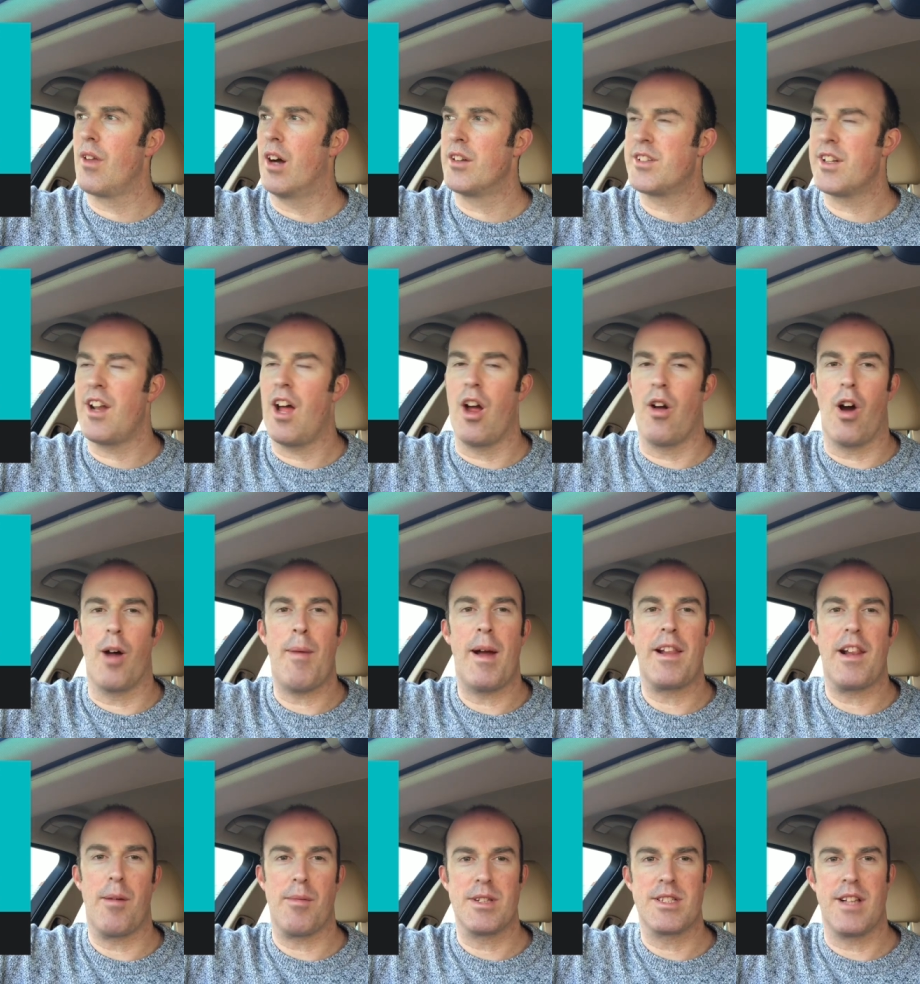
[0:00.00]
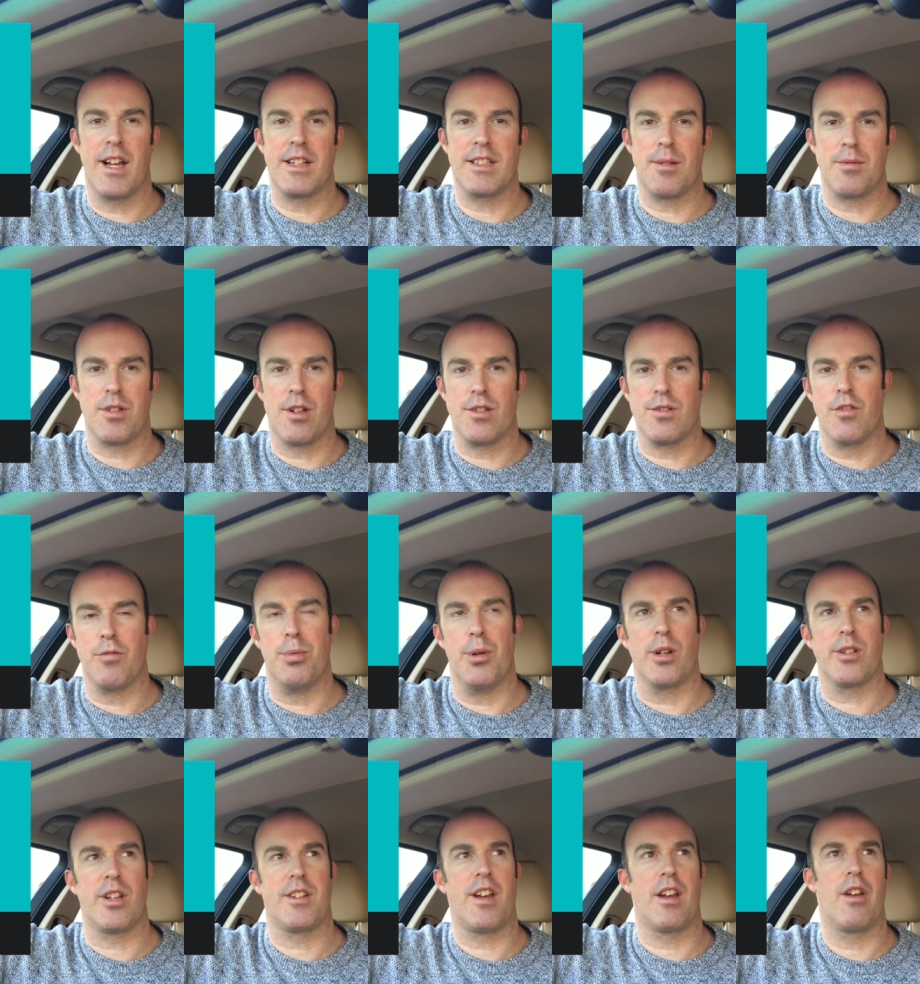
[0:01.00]
don't know, I make that mistake sometimes with
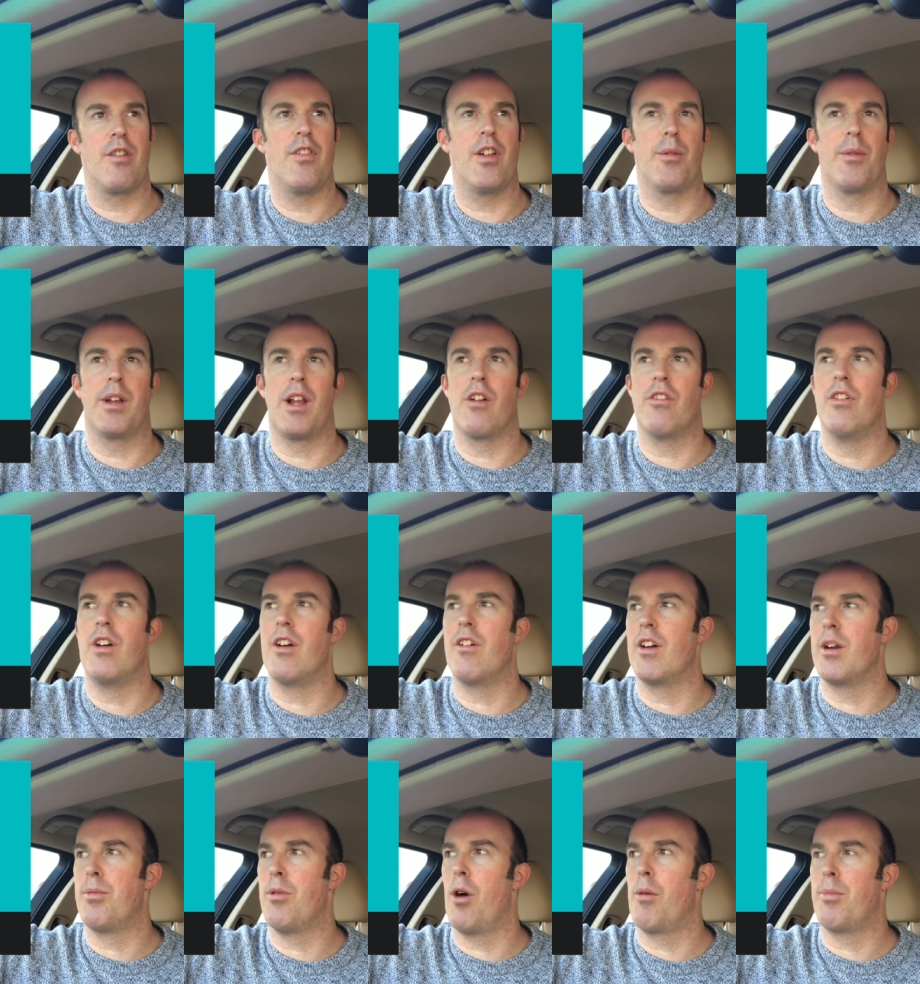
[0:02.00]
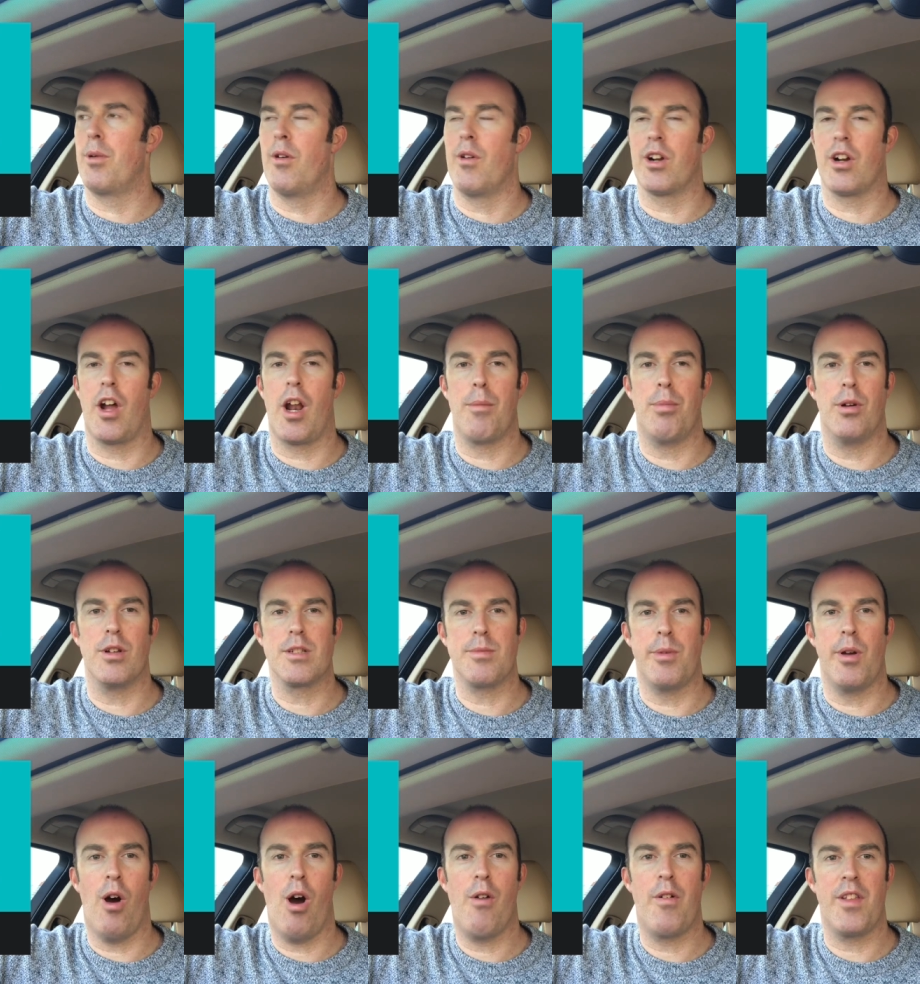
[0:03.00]
books. I tend to think when they're really, really popular, it kind of puts
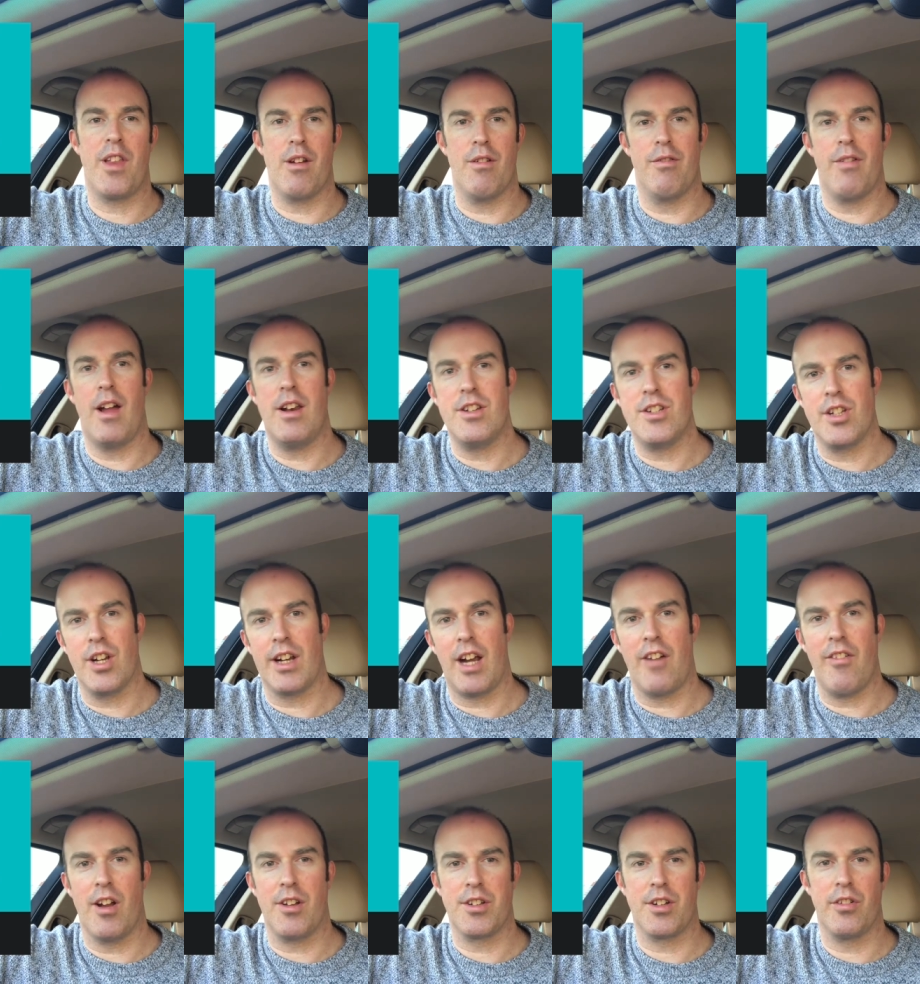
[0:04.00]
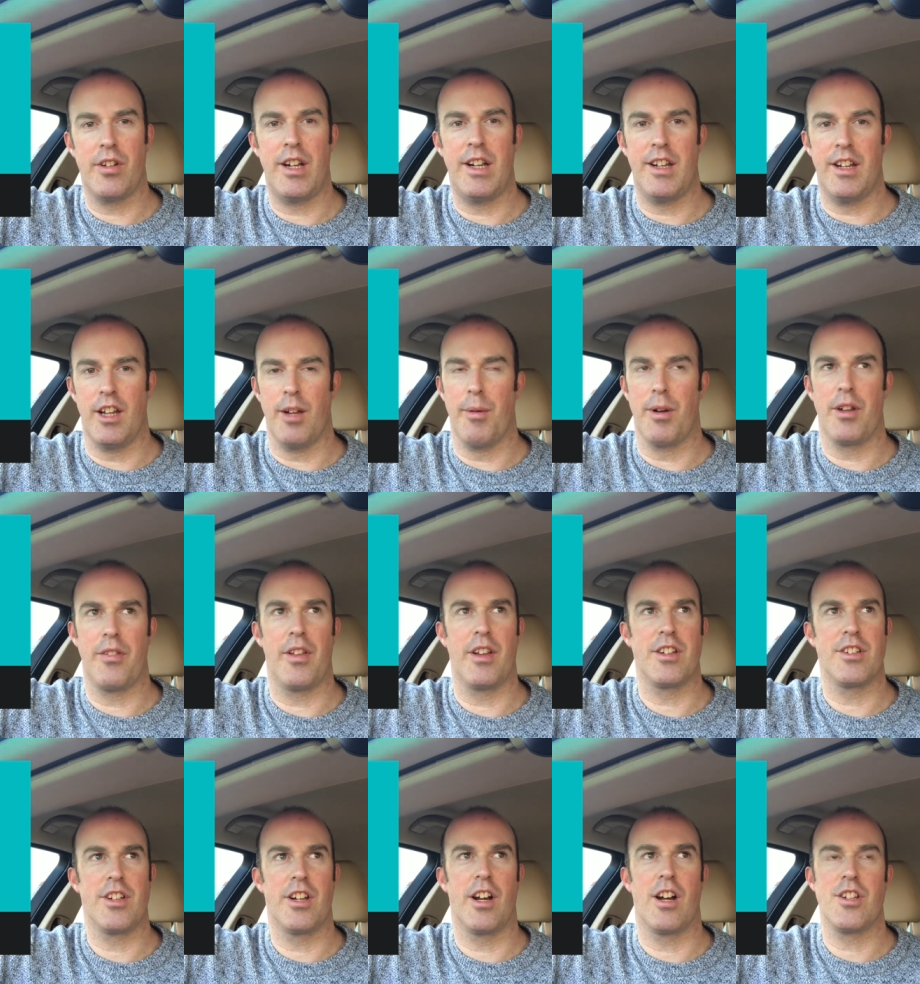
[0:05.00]
me off, and then eventually I get around to reading them and I
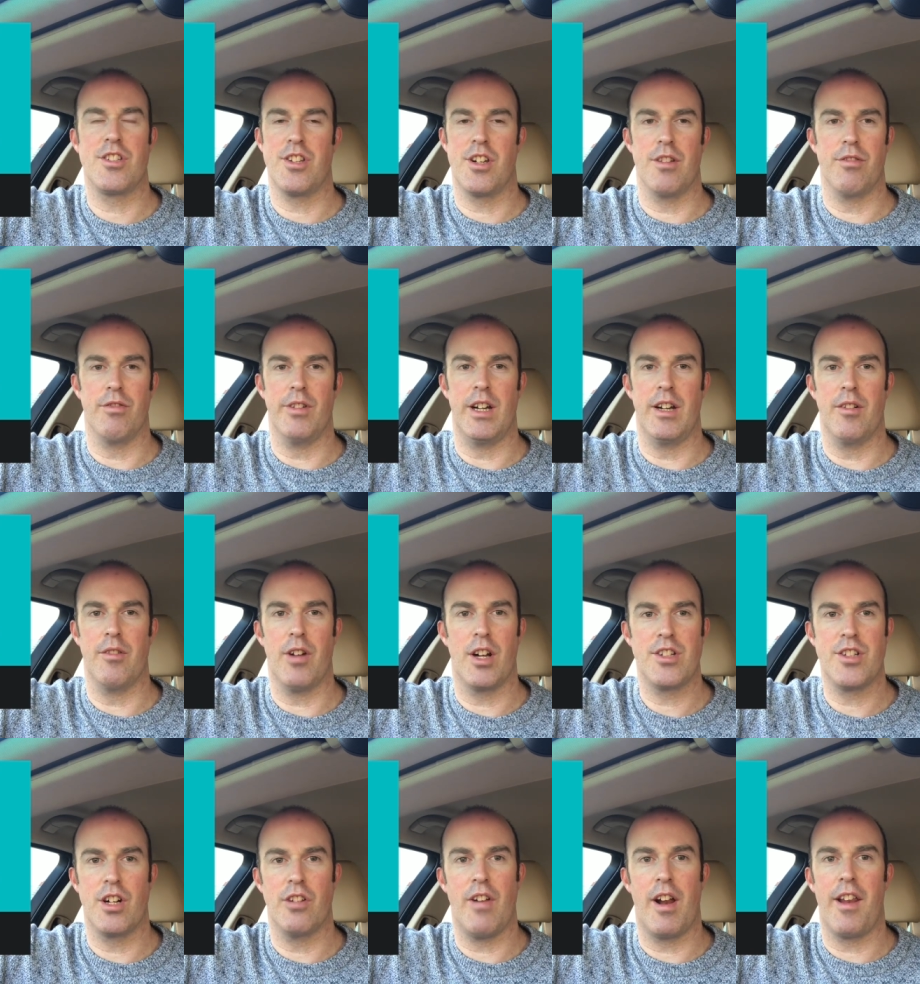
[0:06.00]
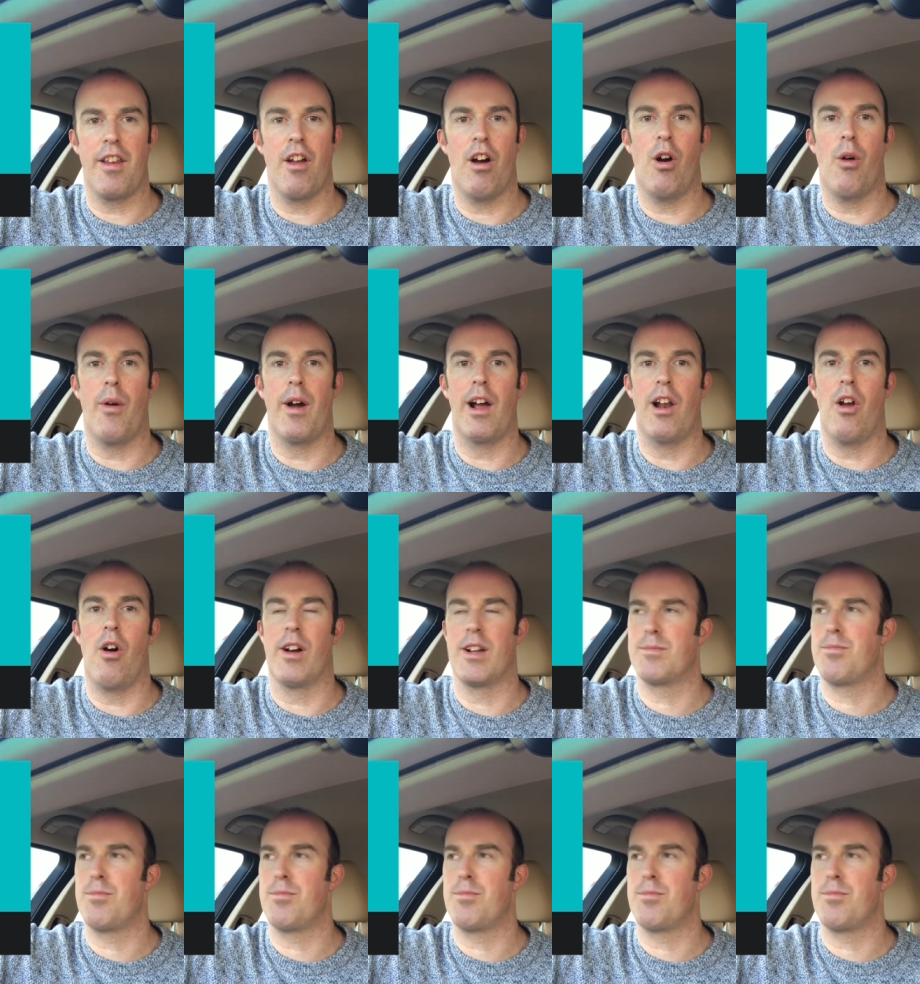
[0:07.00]
think, shit, I should have read it the whole way along.